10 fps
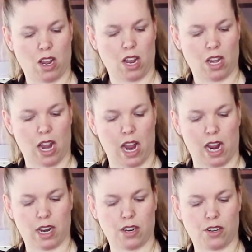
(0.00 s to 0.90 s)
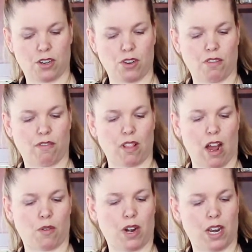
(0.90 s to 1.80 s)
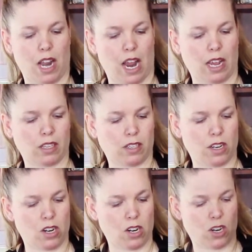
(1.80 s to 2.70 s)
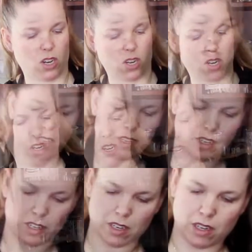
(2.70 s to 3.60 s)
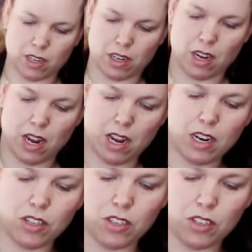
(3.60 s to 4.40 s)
and add it to your flour and eggs here and